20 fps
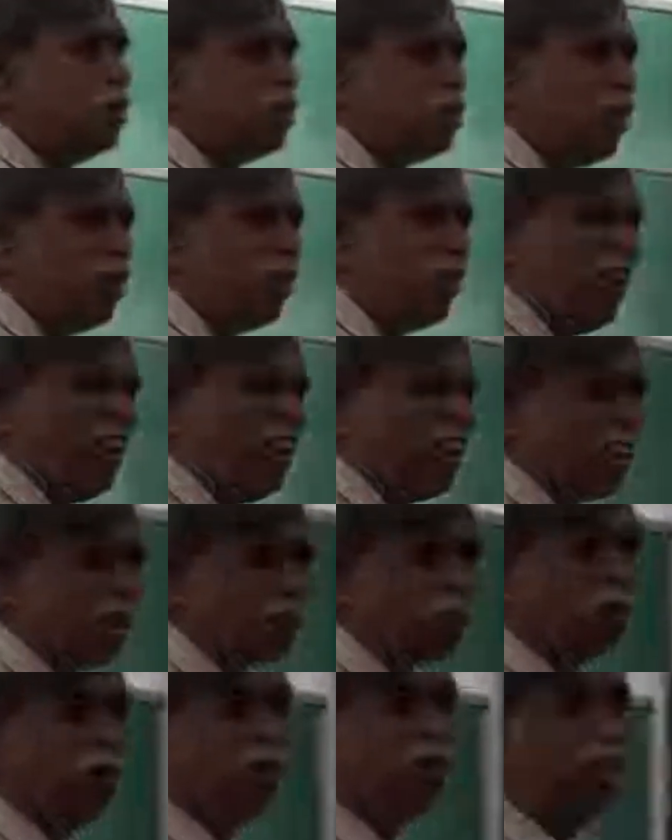is not making
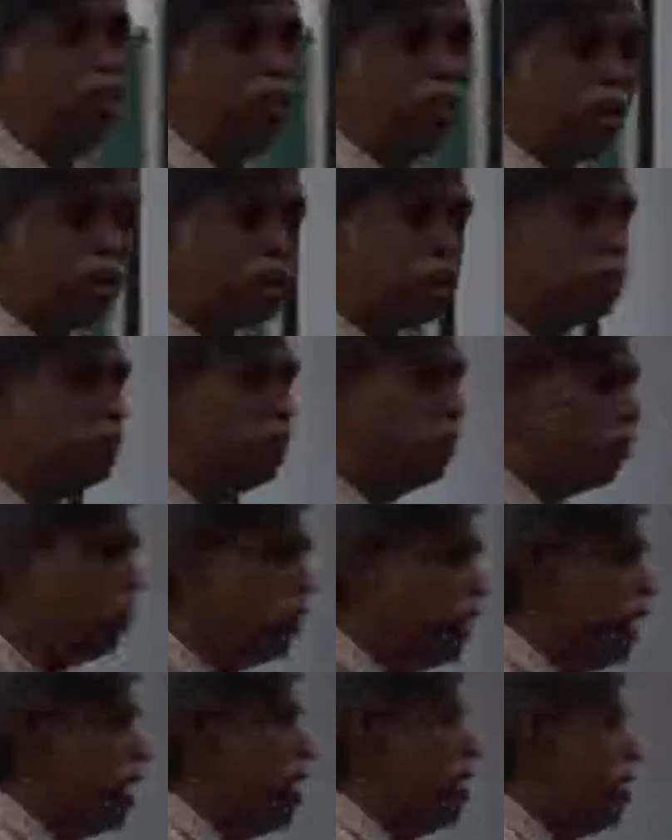that good, the action
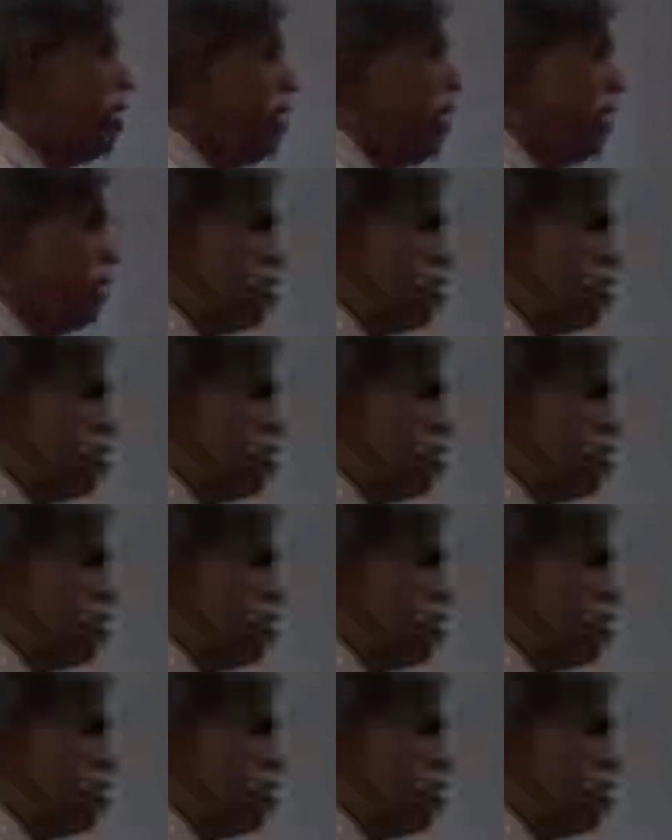reality